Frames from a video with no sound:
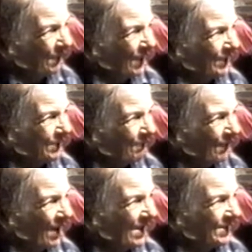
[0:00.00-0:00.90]
Brother
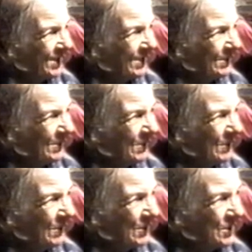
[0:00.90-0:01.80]
Browning
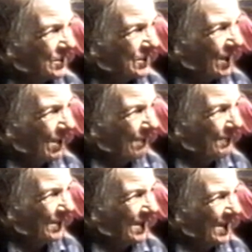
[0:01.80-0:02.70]
was there,
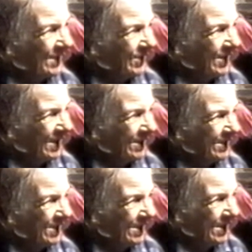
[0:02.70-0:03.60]
but I think
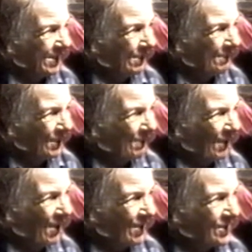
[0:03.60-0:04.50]
that Elmer
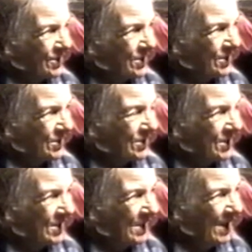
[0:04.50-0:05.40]
Marsh is
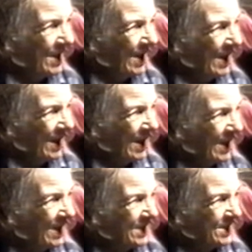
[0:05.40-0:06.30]

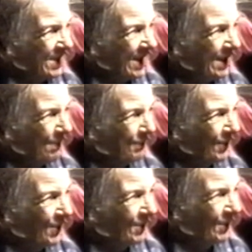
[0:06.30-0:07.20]
his
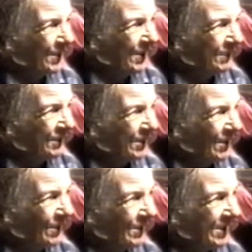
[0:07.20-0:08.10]
helper, or whatever you
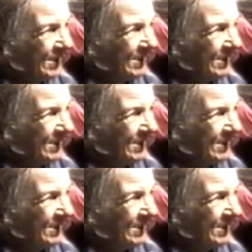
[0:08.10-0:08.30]
call it.